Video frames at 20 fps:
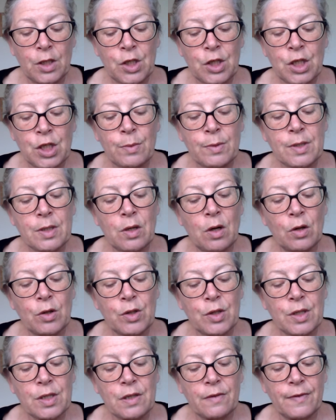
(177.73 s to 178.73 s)
She was
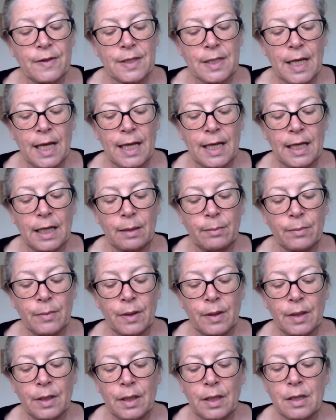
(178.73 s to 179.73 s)
conscious of his aim,
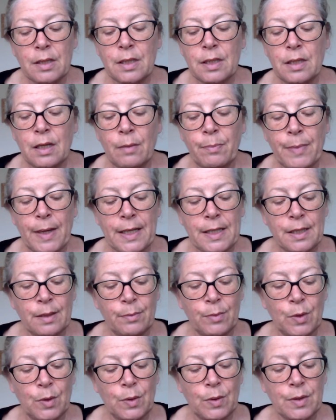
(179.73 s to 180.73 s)
and in her better
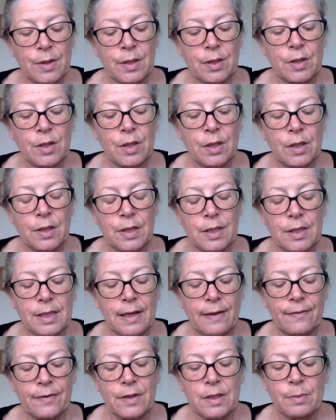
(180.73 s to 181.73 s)
moods endured
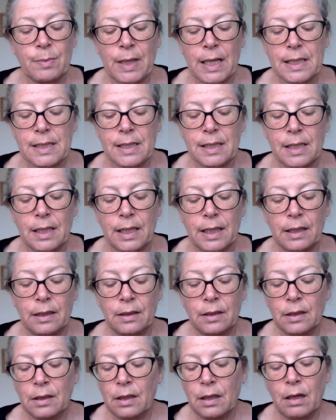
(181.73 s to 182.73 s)
efforts placidly,
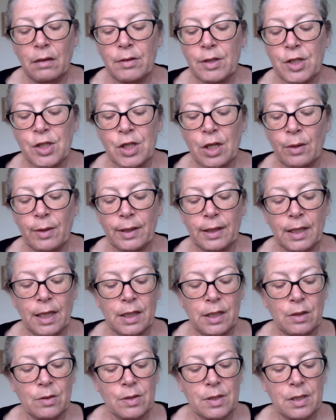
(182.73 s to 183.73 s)
only showing their
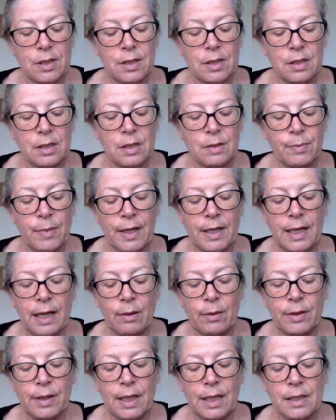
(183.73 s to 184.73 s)
uselessness by
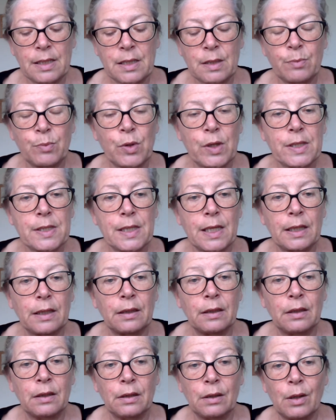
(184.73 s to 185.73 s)
now and then suppressing
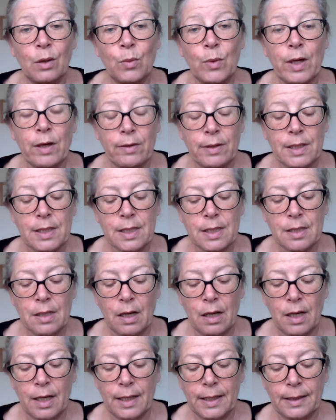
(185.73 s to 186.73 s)
a wearied
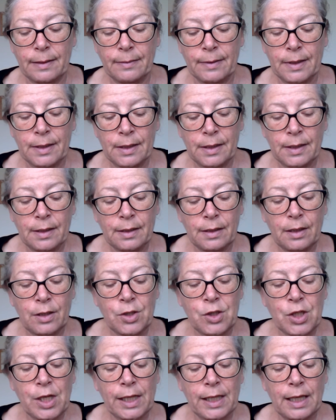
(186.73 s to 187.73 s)
sigh, and
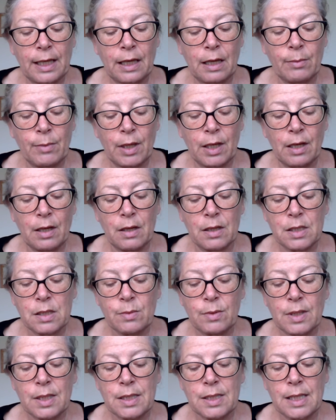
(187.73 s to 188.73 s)
checking him at last
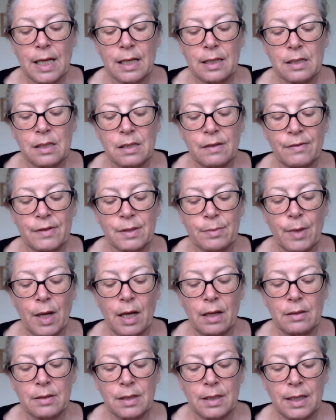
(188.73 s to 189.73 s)
with the saddest of
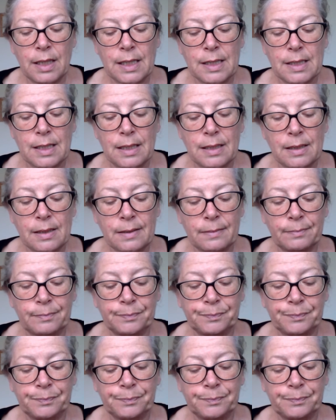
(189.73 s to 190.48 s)
smiles and kisses.